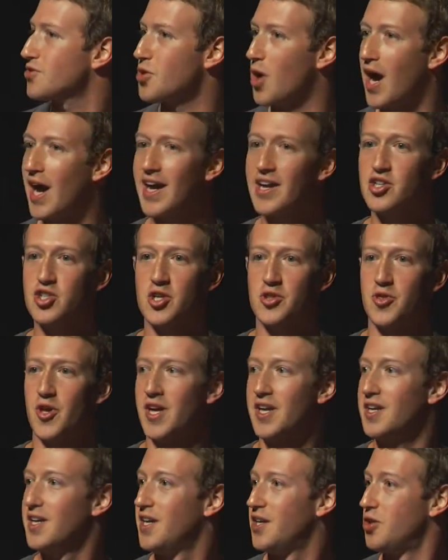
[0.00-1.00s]
I actually
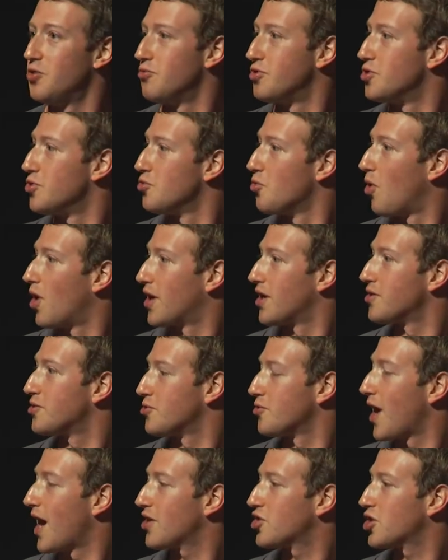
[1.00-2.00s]
think you do want to
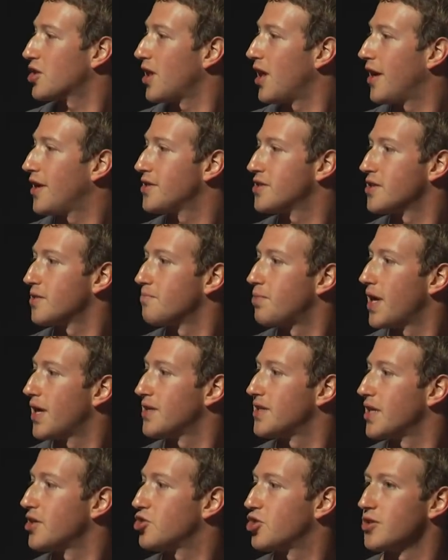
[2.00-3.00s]
internationalize and pay
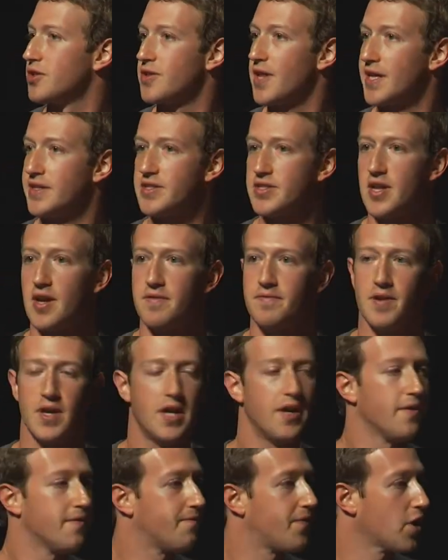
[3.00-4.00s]
attention to that stuff
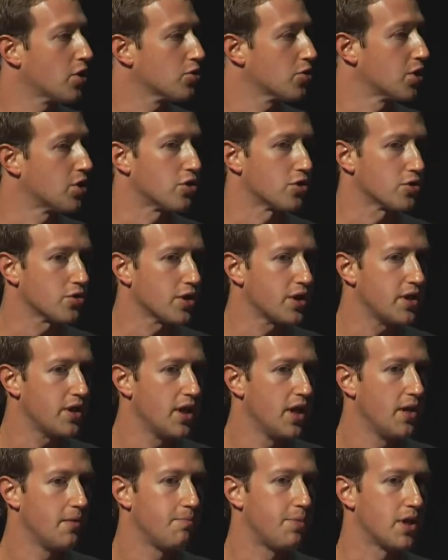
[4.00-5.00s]
fairly early,
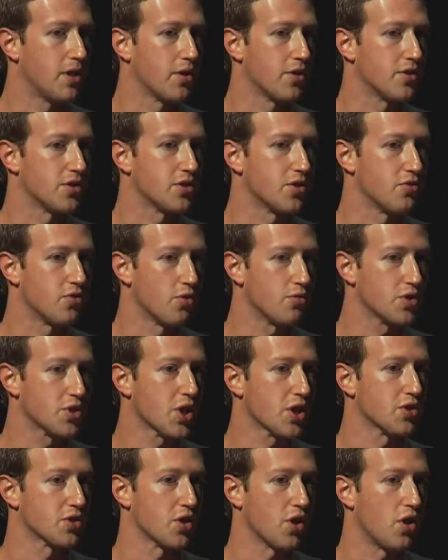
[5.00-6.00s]
because those
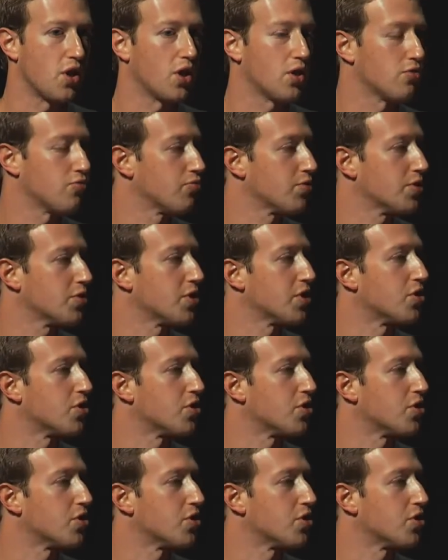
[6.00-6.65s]
things are really